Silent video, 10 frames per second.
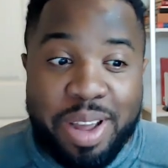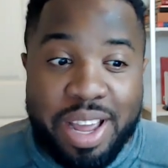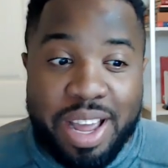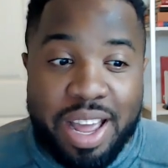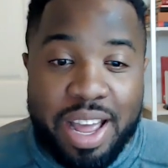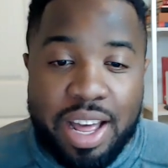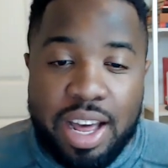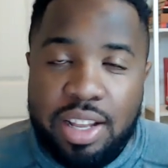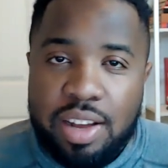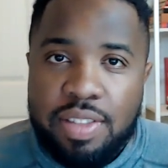
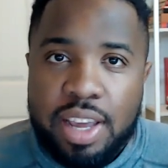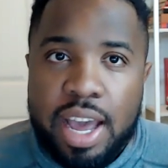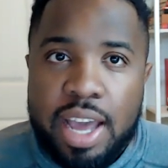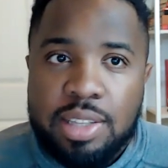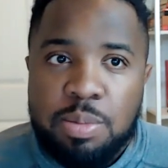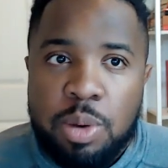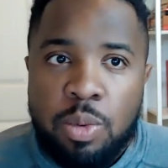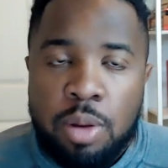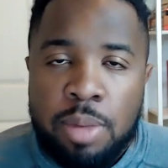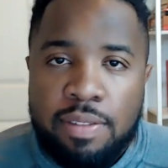I love the guy. He's been
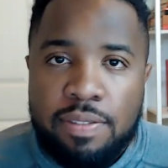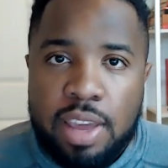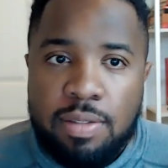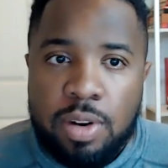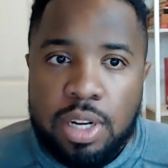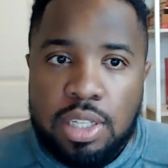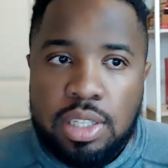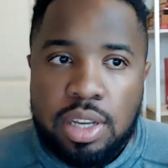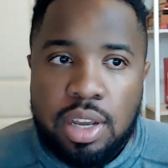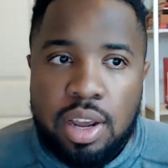one of my favorite